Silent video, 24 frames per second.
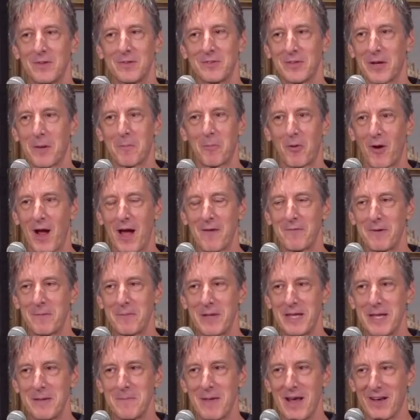using a
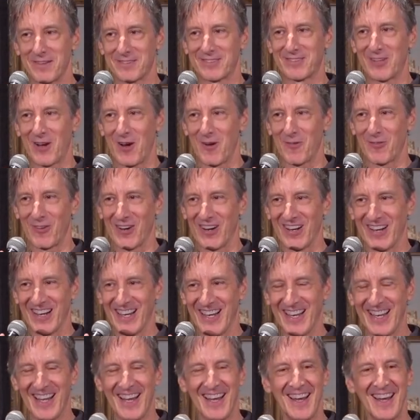private email server,
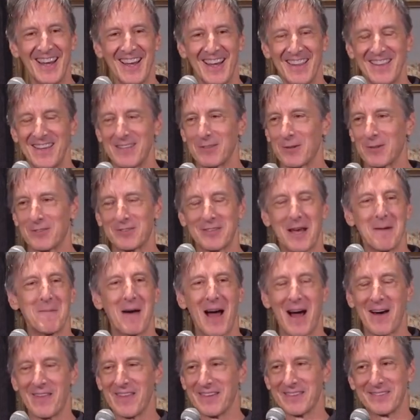and these are
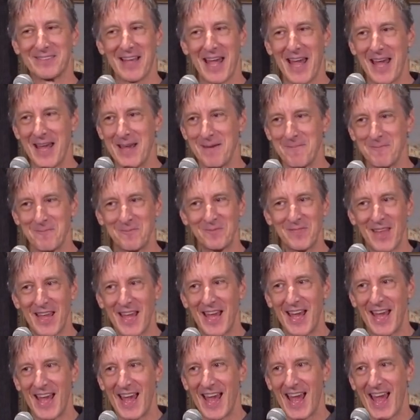somehow the same
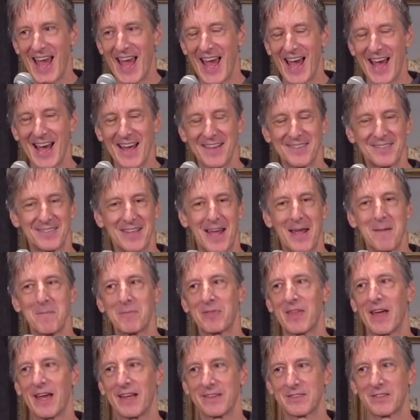
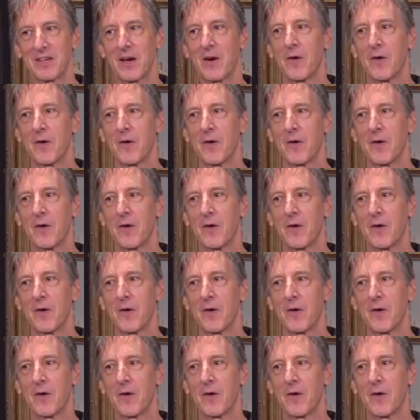thing.